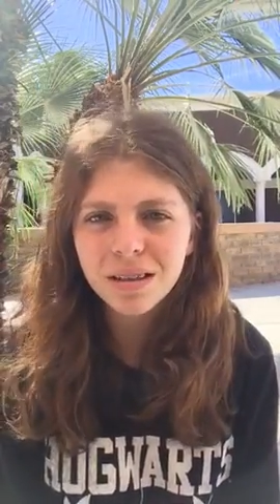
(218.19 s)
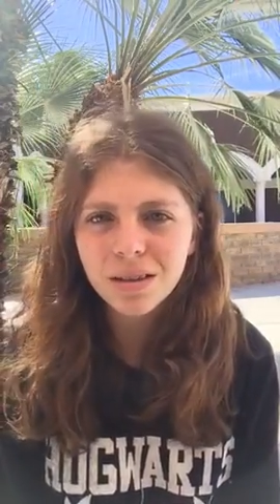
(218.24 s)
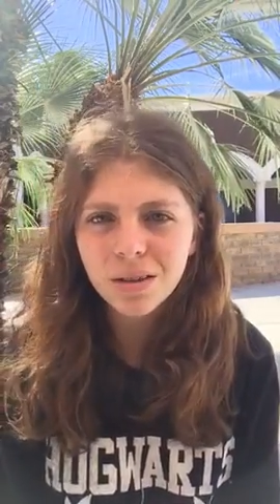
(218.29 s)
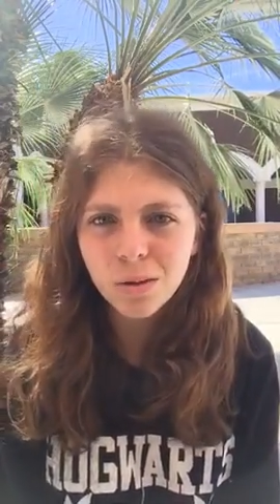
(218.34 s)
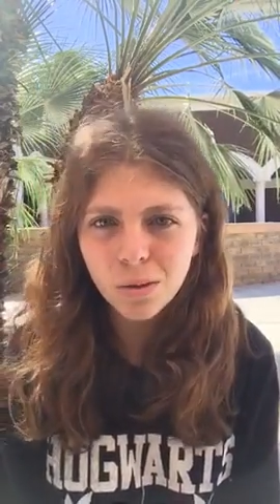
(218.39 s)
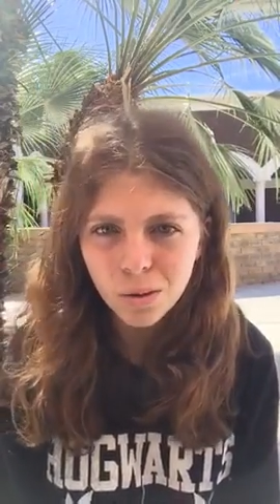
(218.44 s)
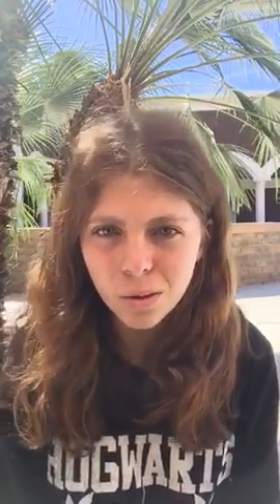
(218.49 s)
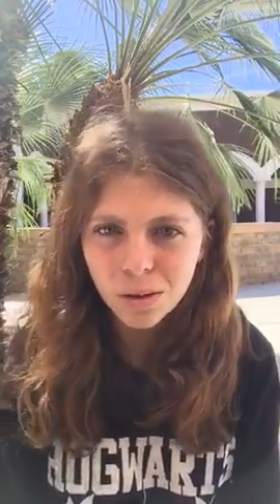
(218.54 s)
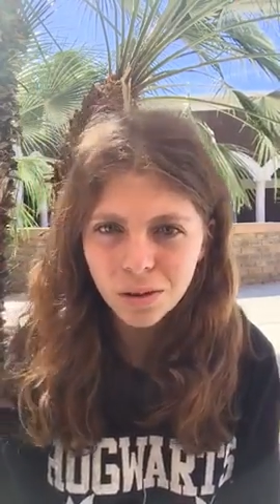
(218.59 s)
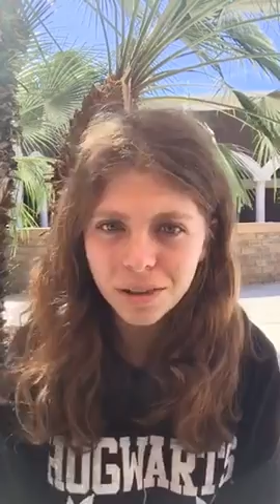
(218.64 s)

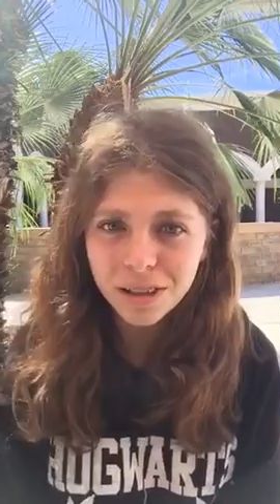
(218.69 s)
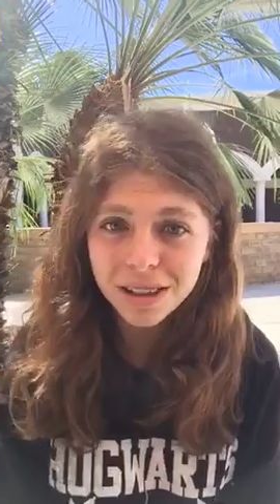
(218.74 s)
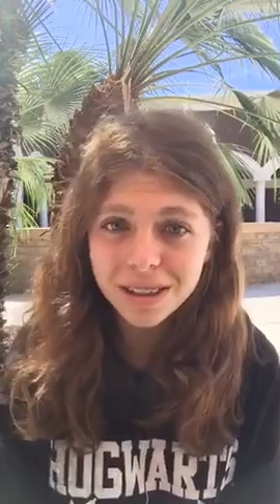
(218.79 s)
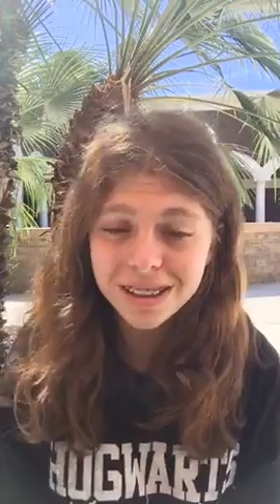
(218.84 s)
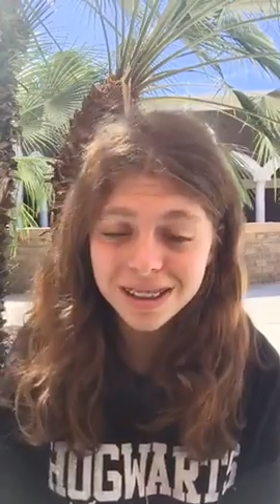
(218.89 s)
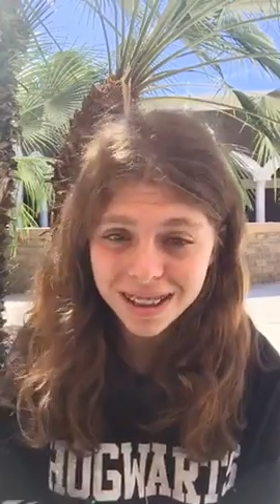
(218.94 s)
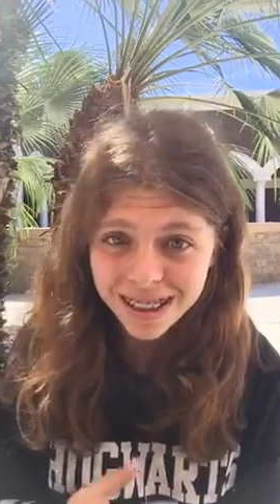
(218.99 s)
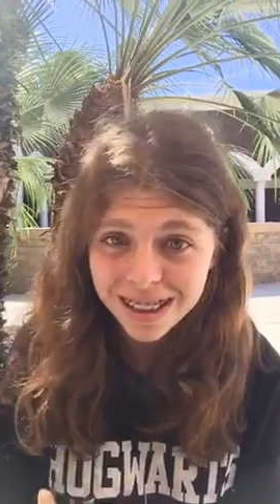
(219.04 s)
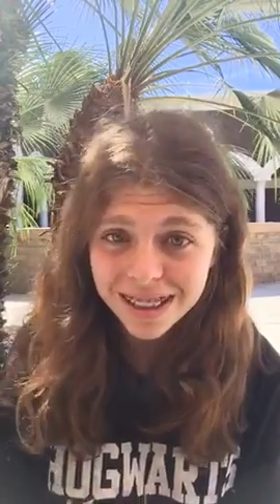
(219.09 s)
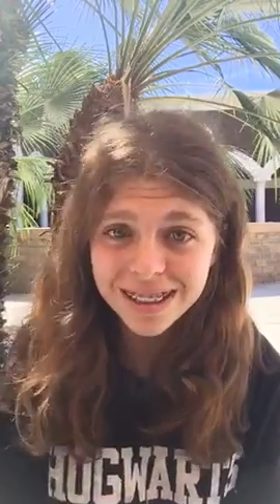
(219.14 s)
cool that
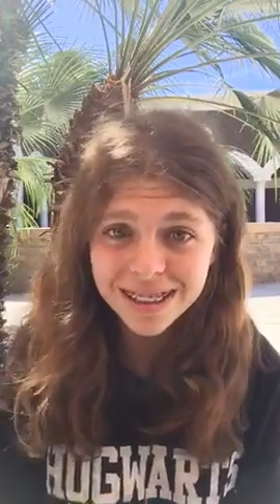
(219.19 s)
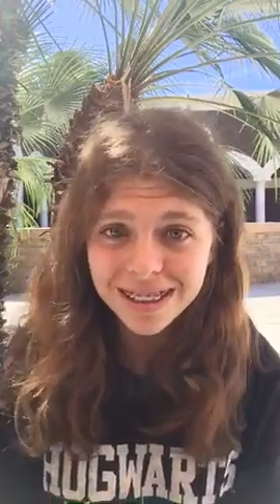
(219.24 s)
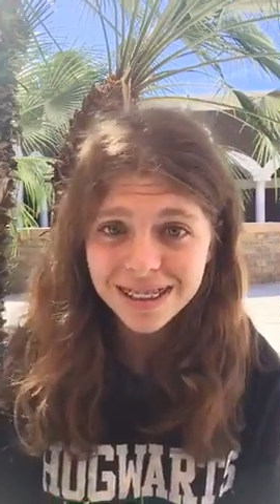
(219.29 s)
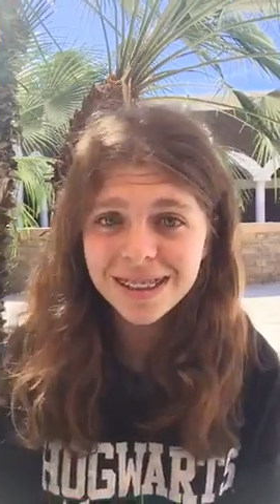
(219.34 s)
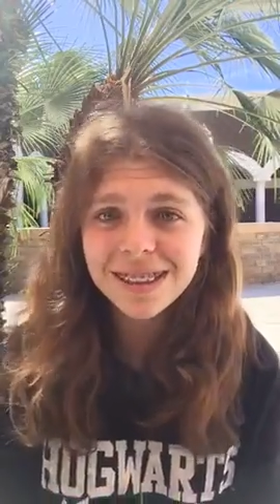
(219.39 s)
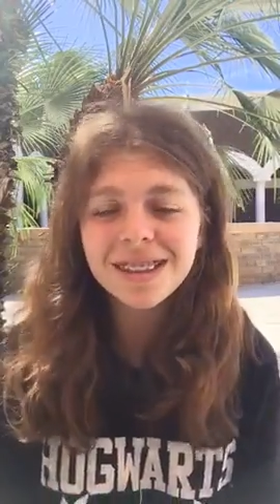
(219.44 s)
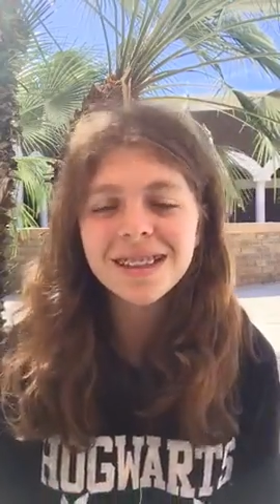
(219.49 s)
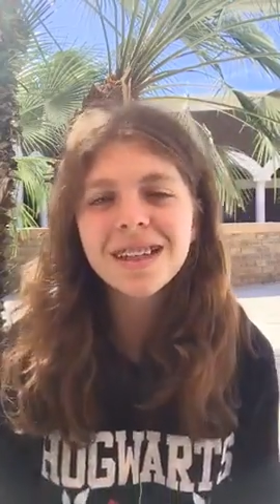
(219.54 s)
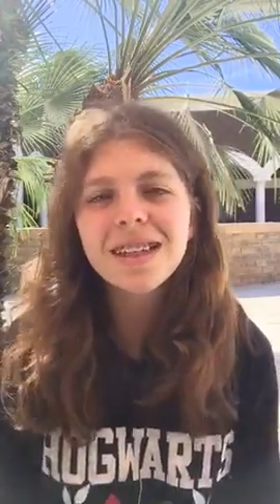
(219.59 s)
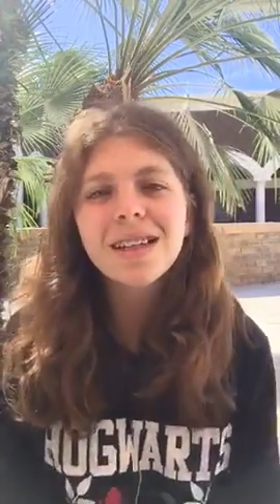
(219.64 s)
it
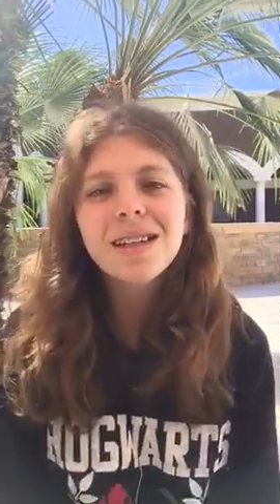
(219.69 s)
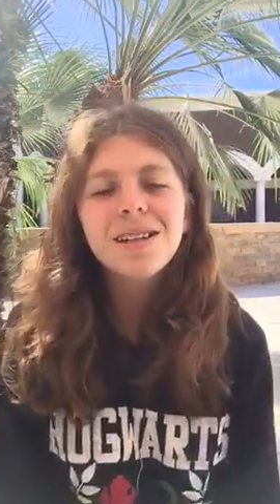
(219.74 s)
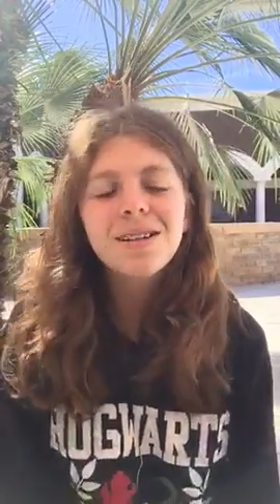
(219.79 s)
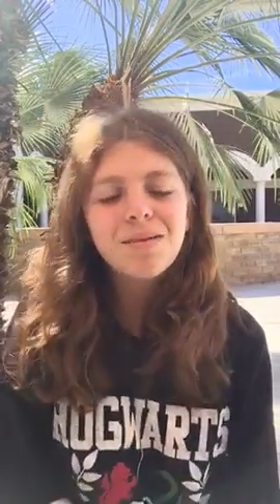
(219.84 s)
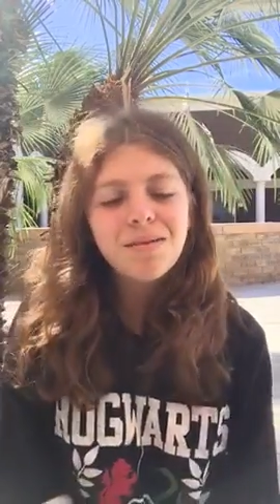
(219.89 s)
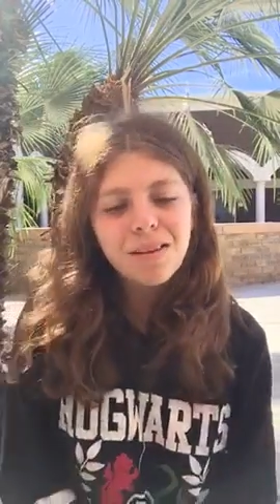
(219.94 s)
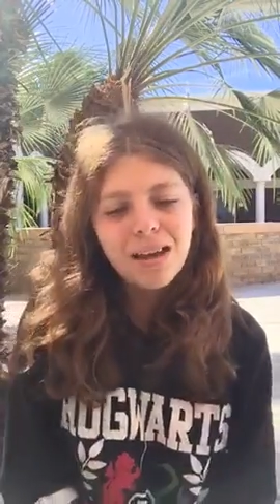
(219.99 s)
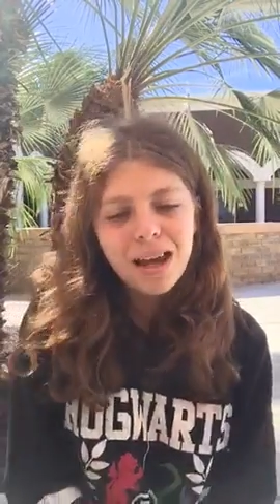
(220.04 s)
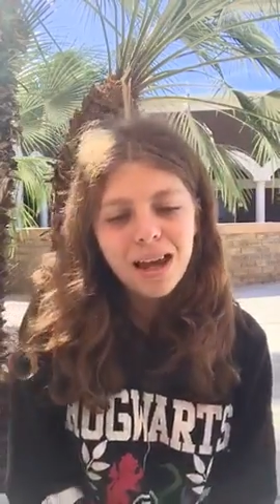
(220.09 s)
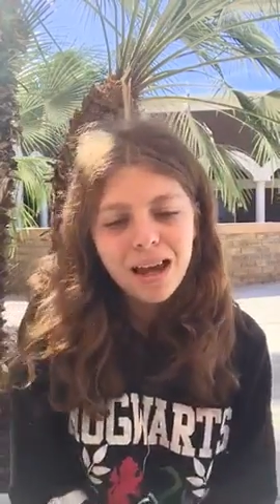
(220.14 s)
is.
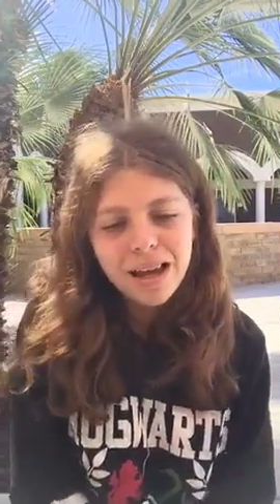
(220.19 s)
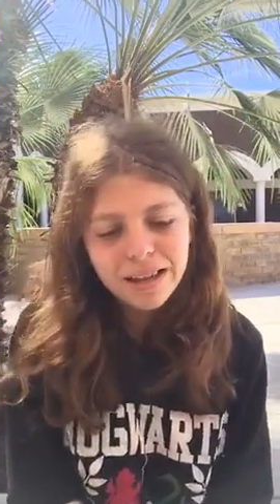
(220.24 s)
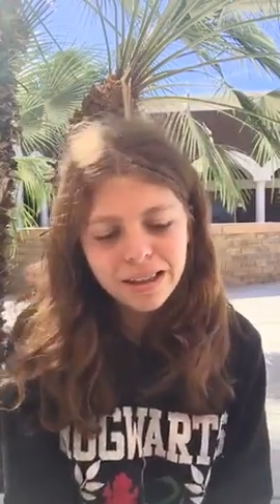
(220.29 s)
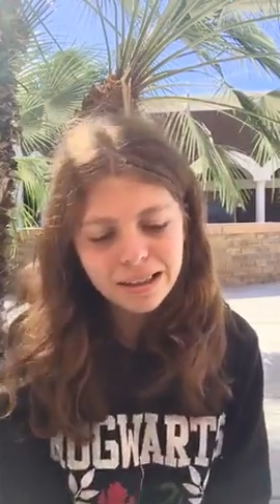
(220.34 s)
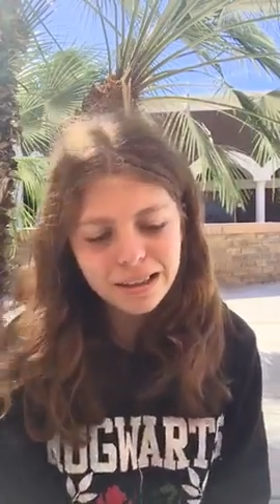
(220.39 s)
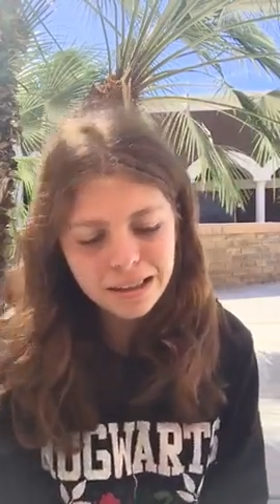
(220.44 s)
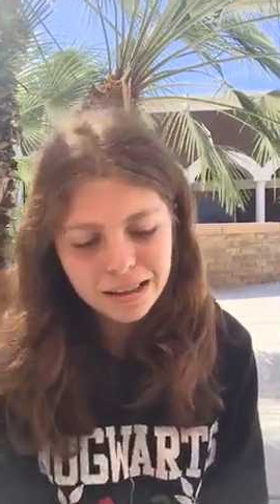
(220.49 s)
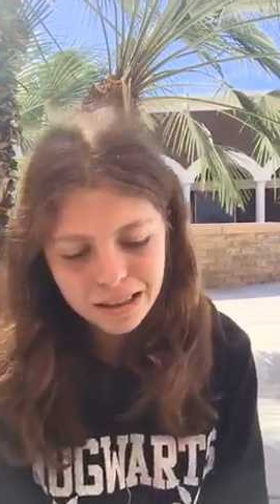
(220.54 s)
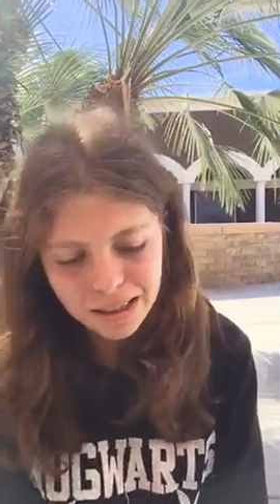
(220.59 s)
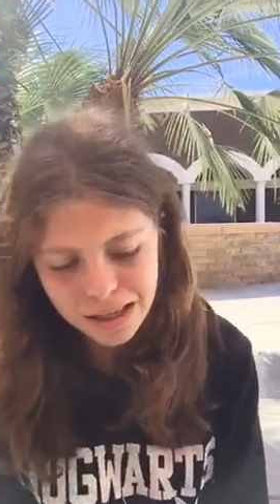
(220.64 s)

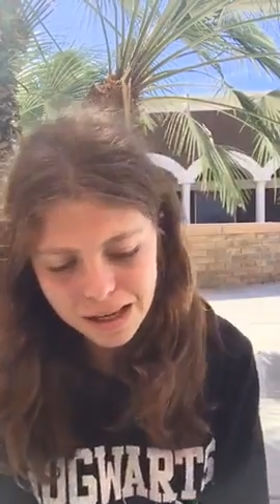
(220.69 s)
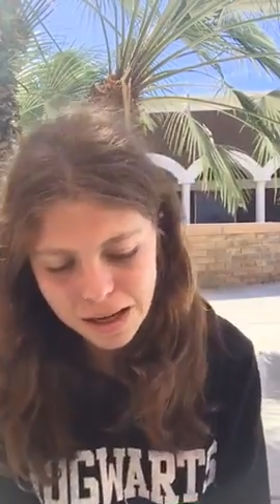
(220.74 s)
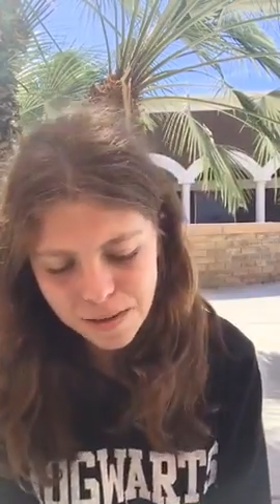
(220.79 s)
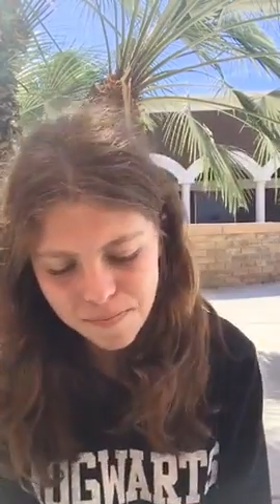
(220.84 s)
And